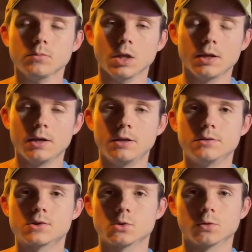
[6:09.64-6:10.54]
and
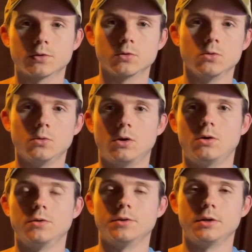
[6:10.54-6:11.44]
sort through
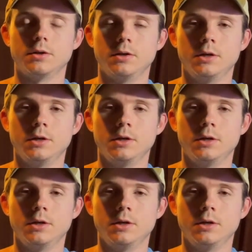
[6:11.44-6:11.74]
all the,